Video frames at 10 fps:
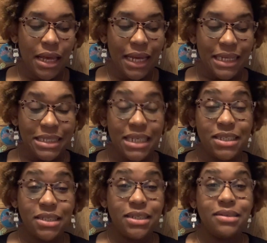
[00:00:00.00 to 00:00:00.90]

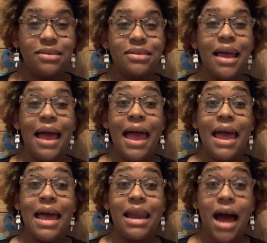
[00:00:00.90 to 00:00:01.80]
Intention
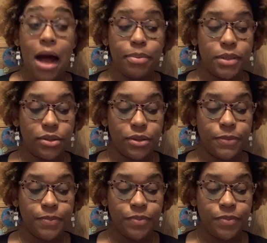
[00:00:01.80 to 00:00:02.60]
and obstacle.